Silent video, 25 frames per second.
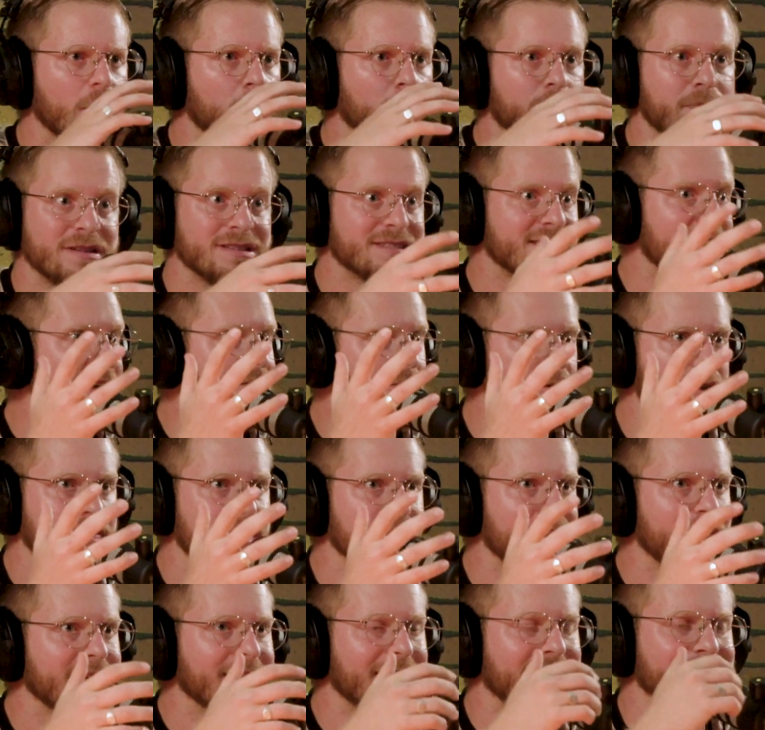dark opens
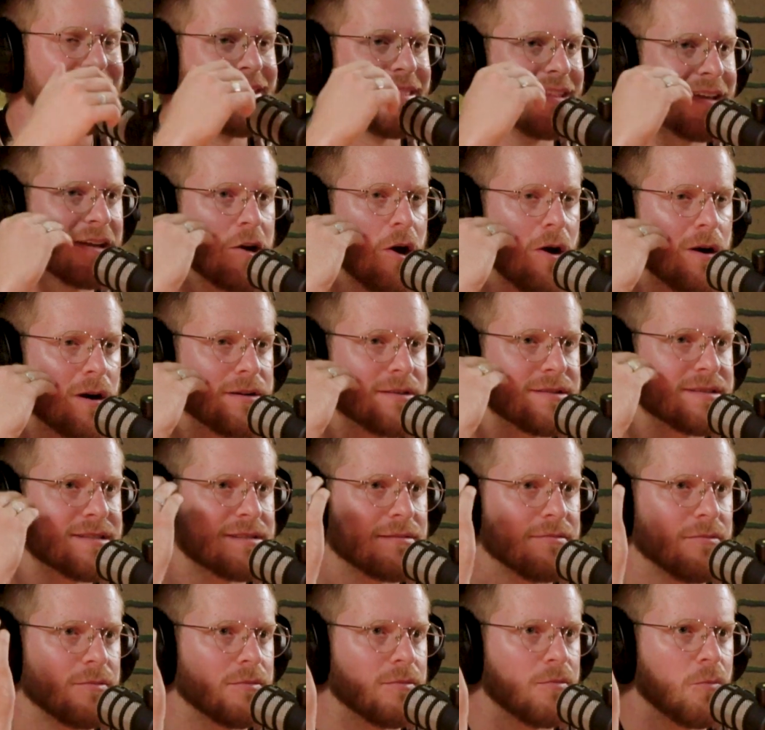everything, yeah, and then the
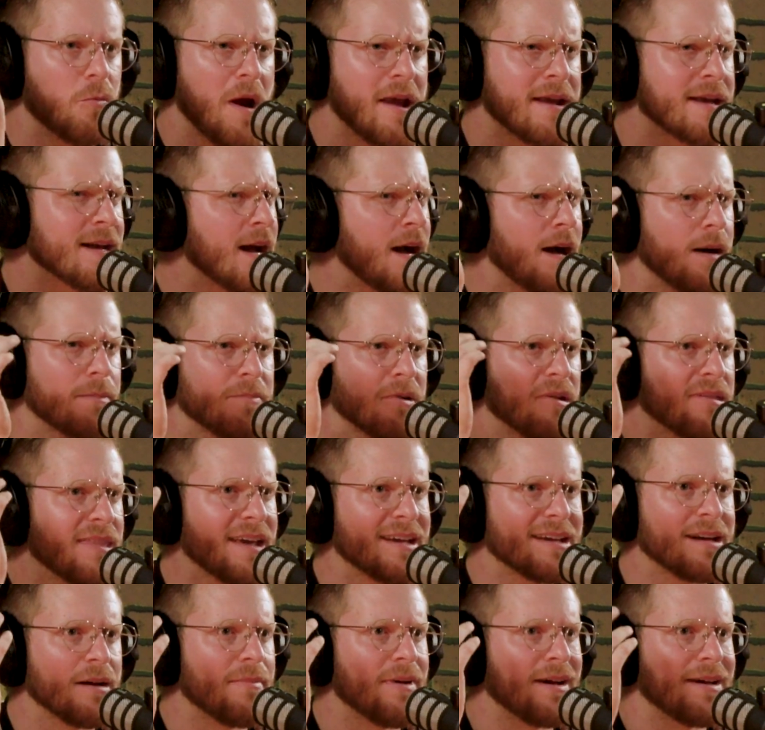guards wake up or
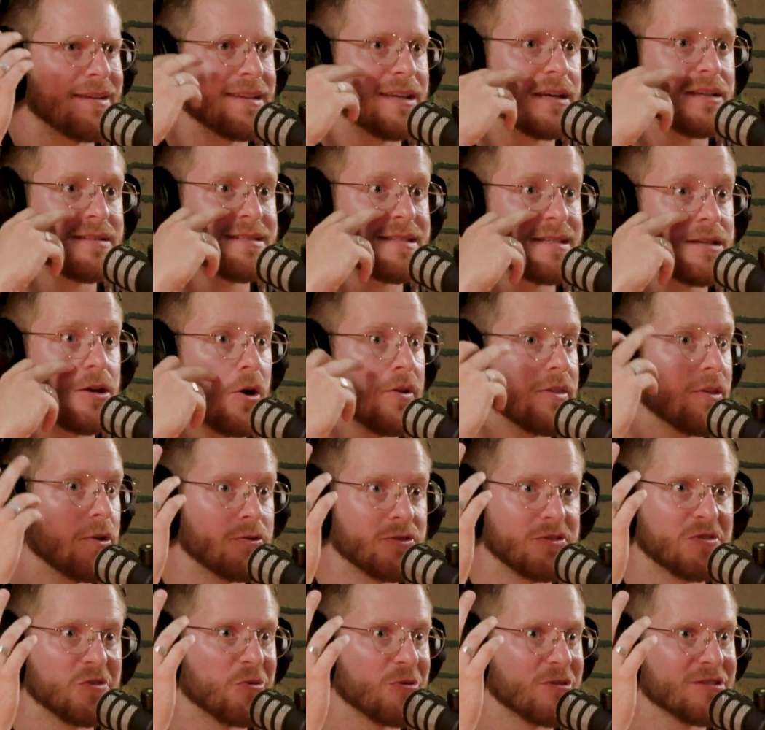they come out and they see all the
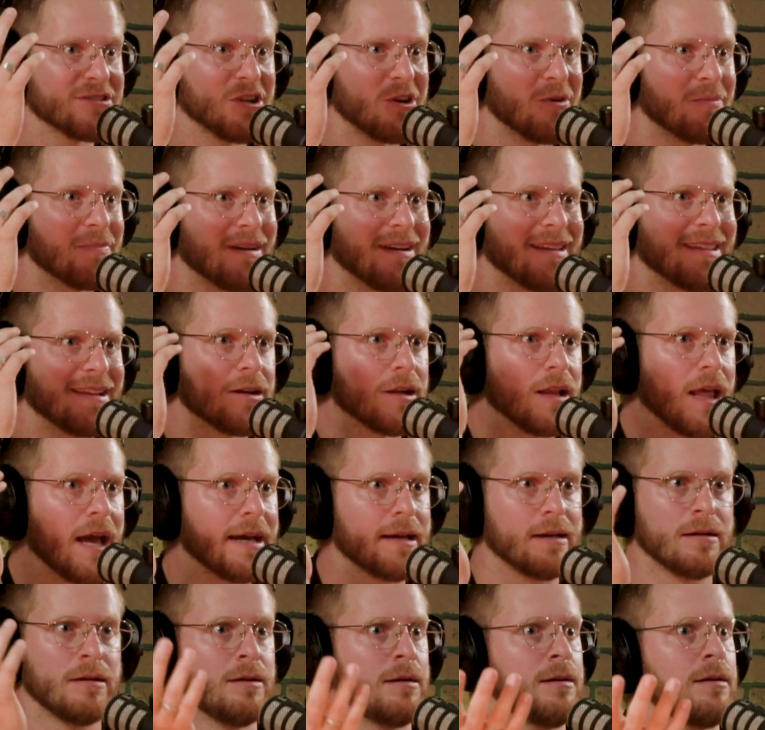doors open and they're
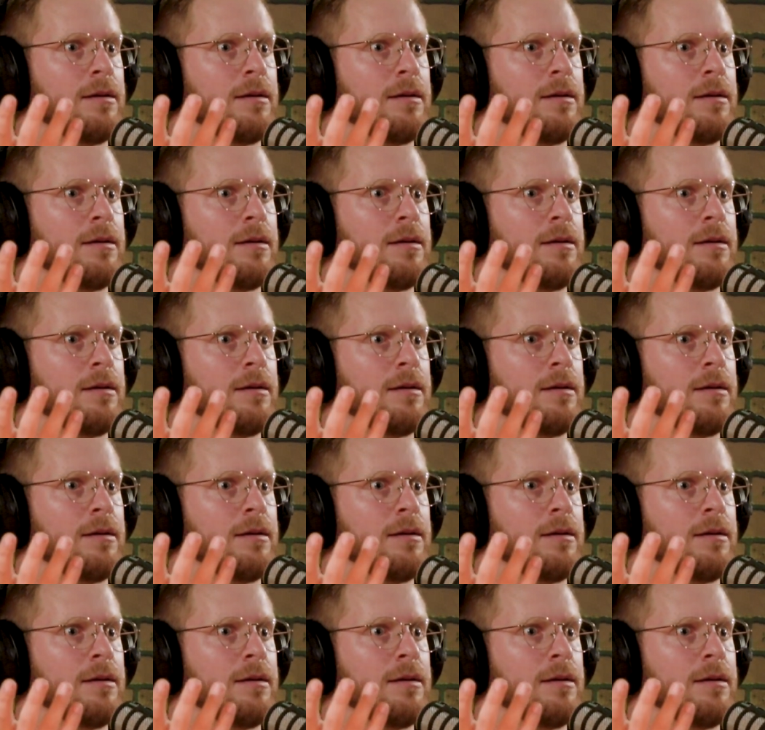like,